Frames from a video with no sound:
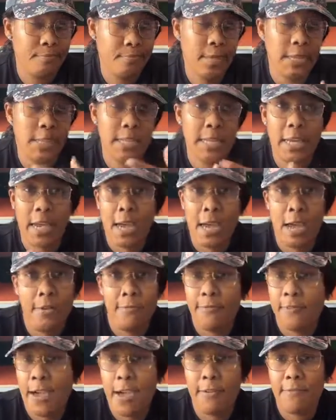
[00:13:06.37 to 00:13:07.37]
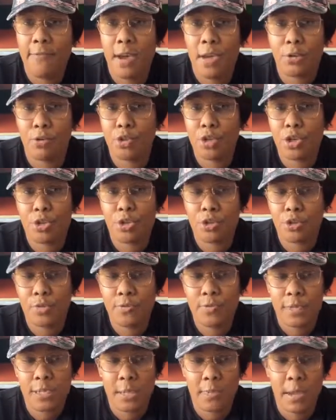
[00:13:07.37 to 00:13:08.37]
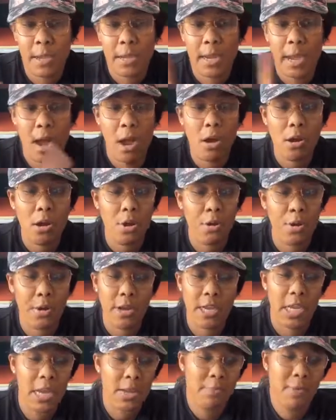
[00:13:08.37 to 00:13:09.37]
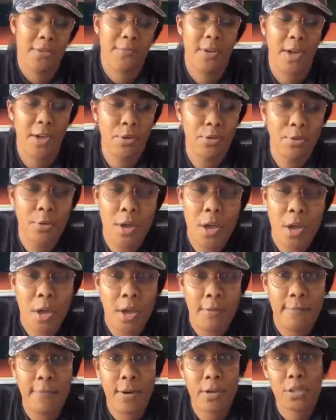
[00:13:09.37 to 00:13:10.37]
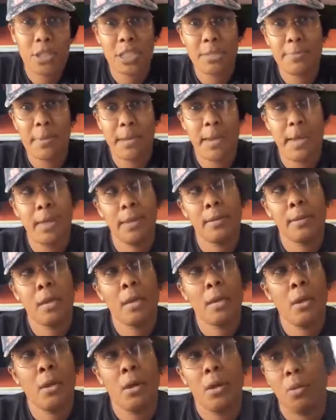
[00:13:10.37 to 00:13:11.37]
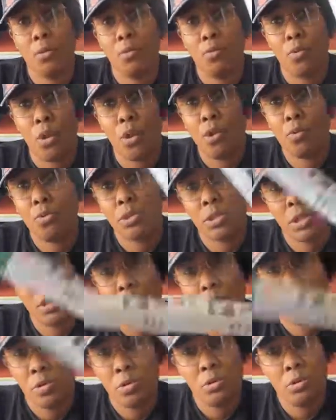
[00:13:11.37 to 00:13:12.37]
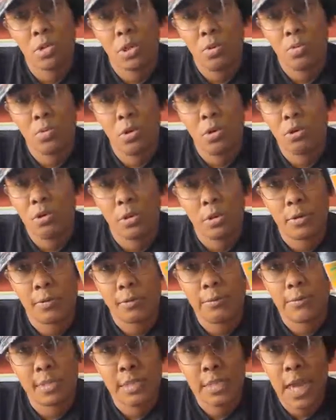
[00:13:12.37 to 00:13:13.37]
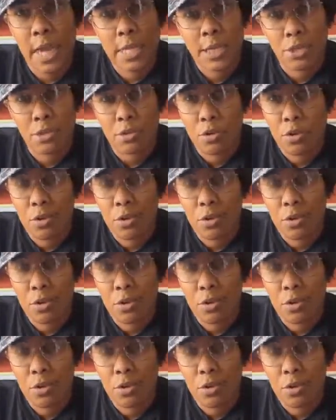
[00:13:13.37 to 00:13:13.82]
let's say I have 5 vinyl shirts to do for somebody, I'll go there and get my vinyl versus buying rolls and rolls and rolls of sizer.